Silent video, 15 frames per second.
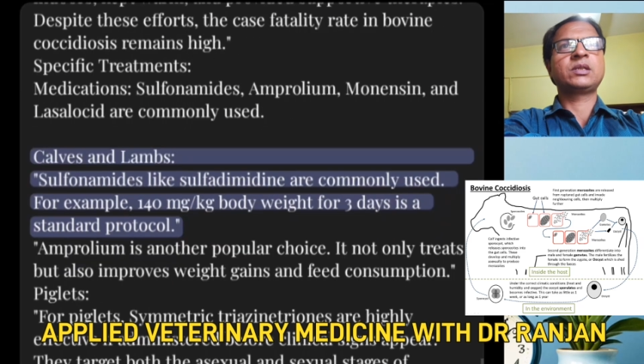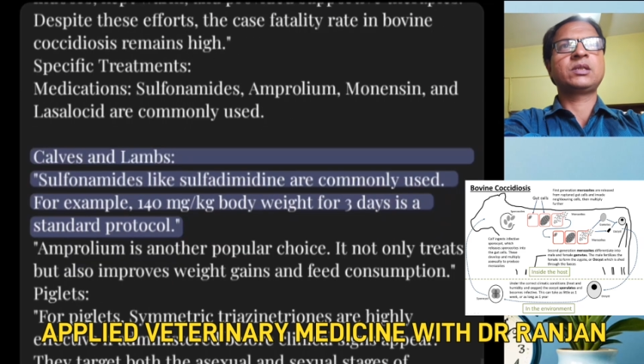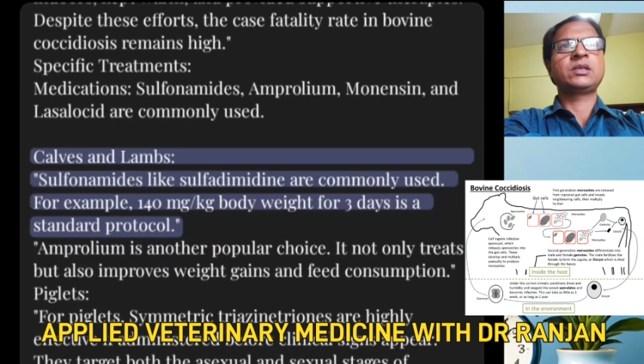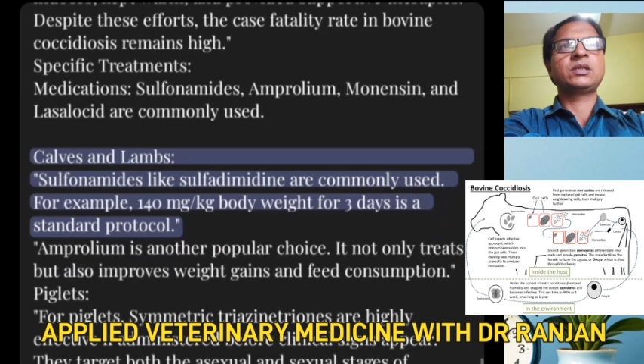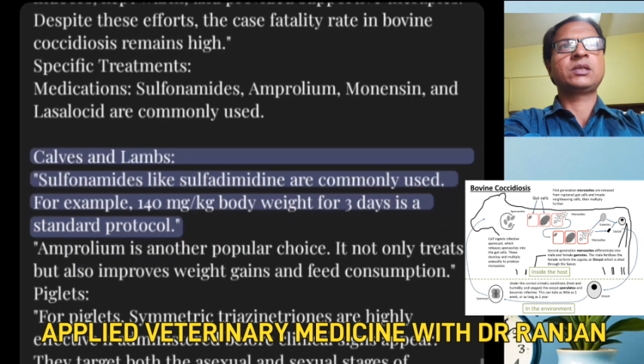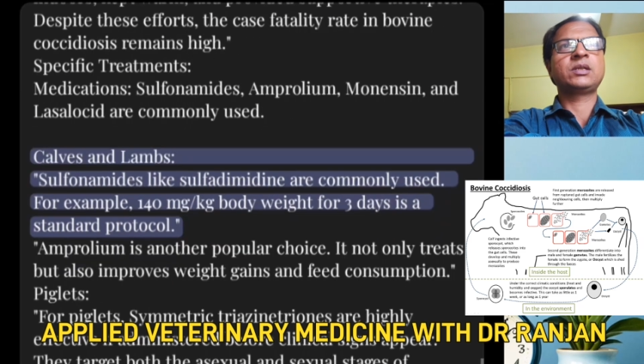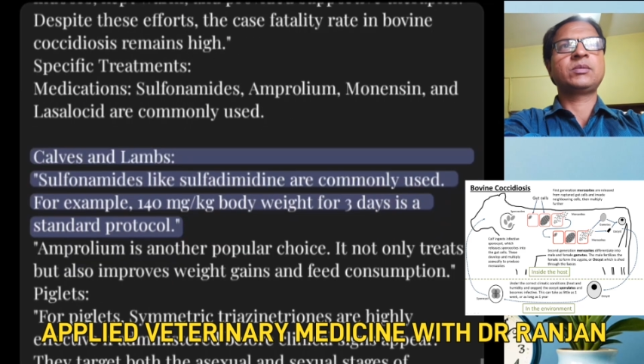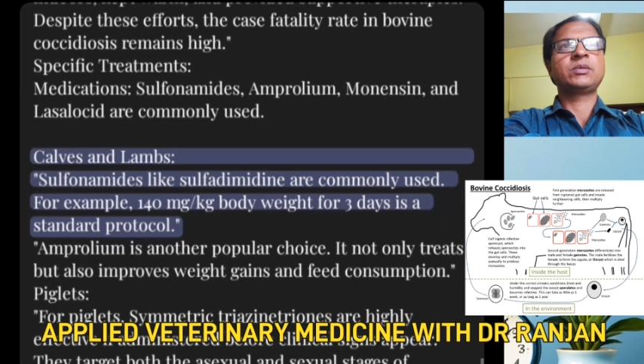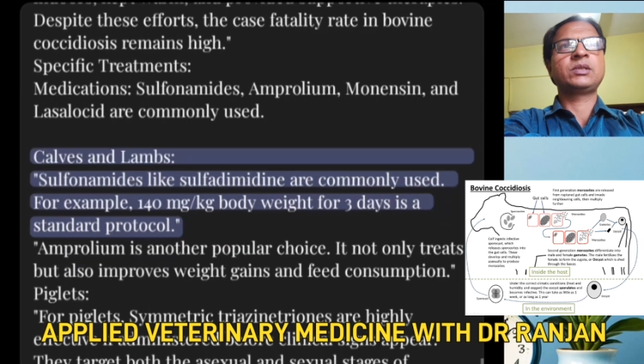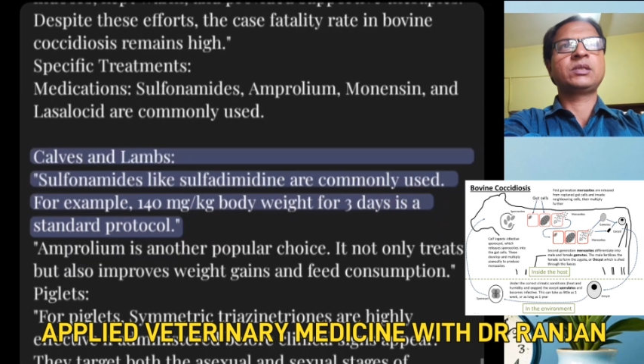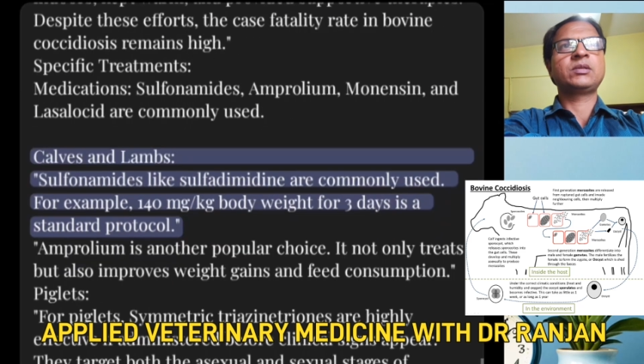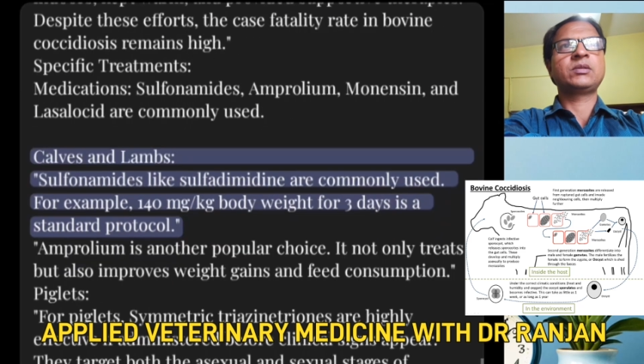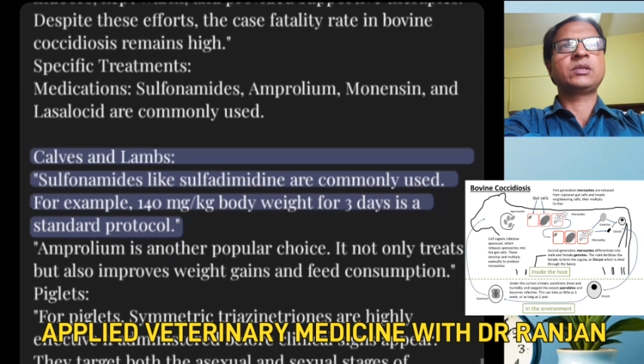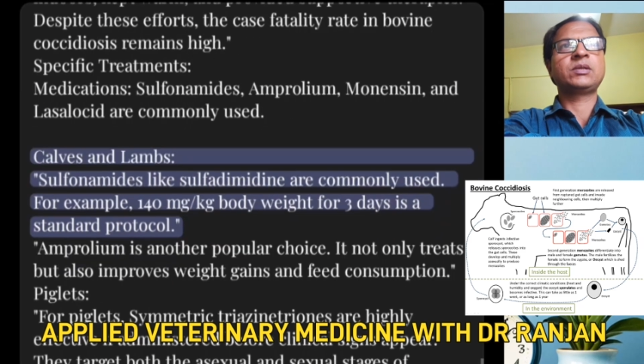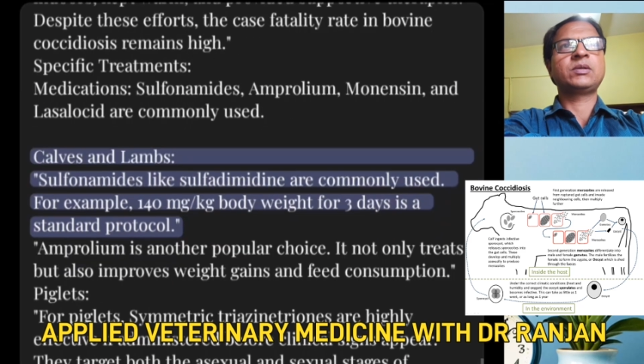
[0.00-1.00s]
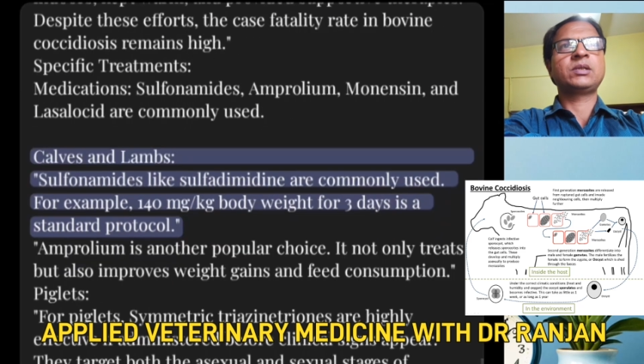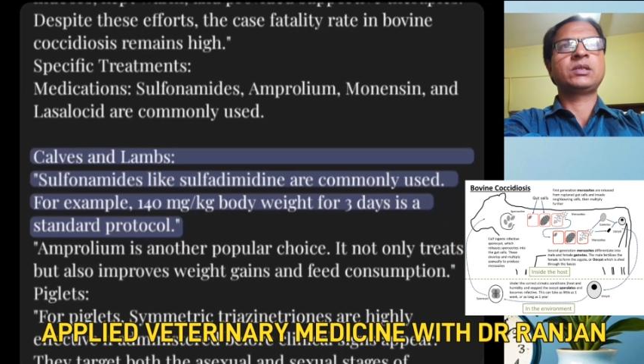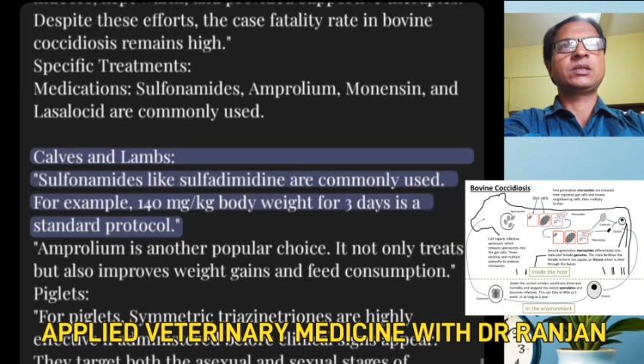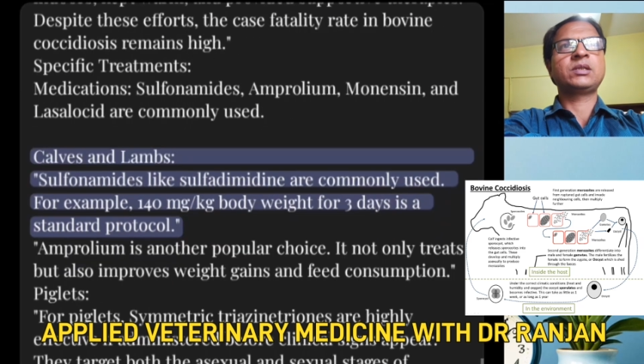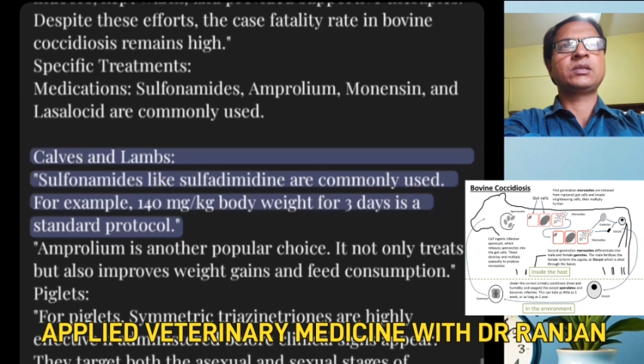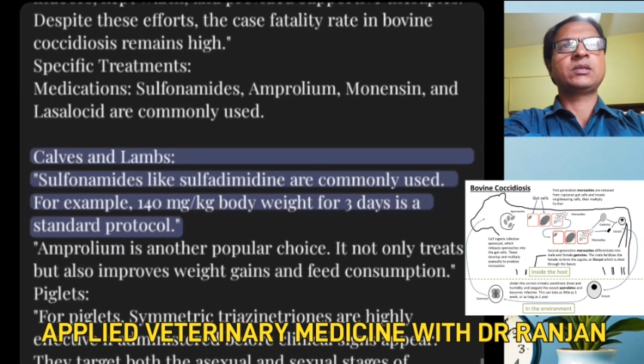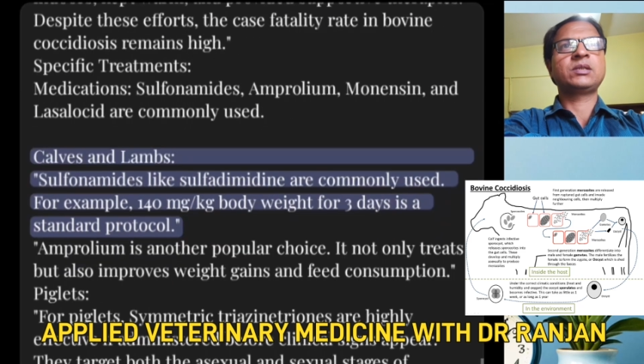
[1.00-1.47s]
kilogram body
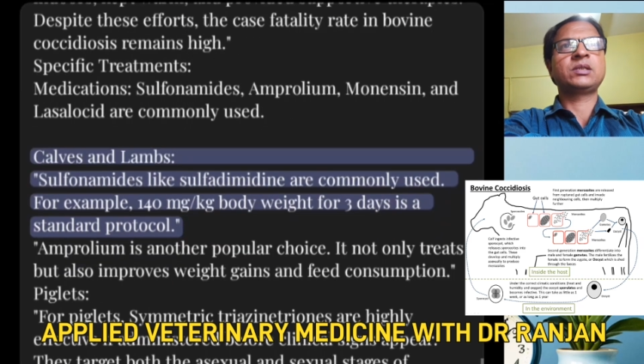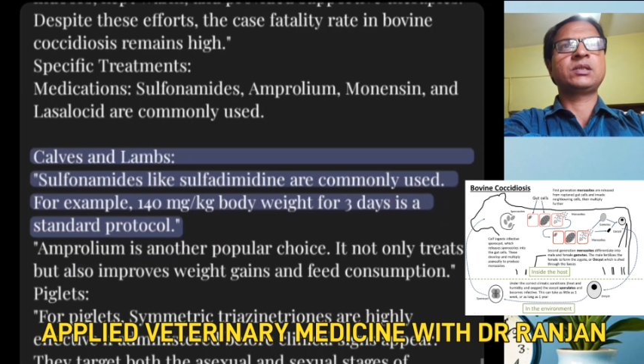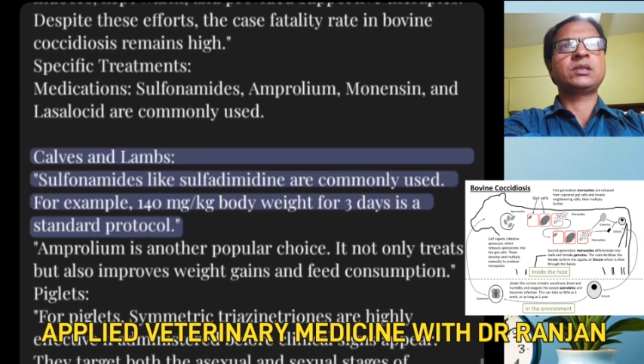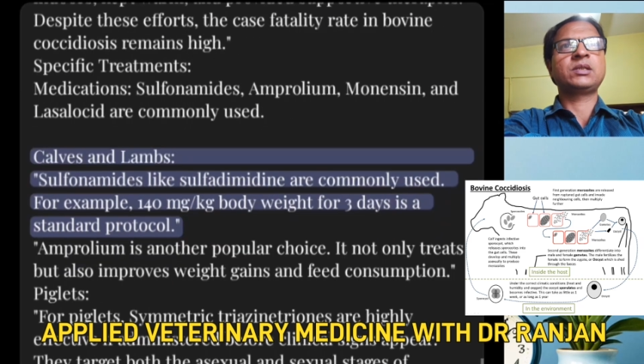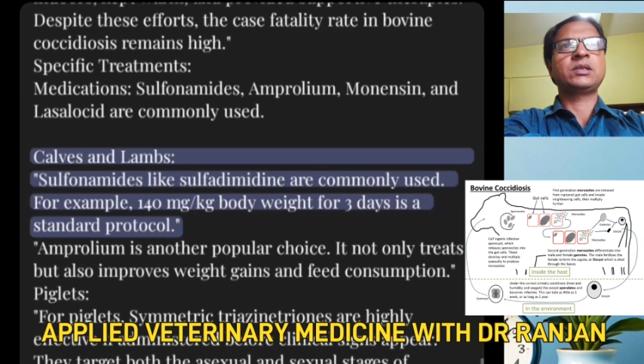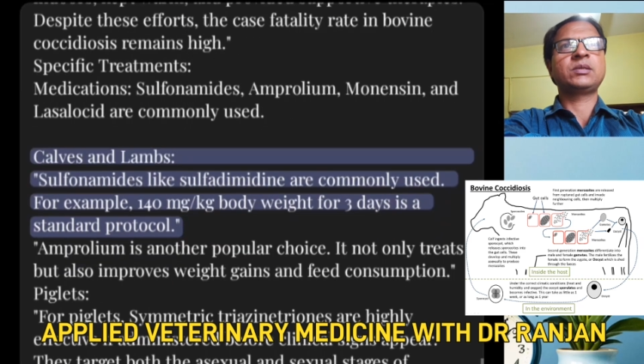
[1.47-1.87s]
weight for 3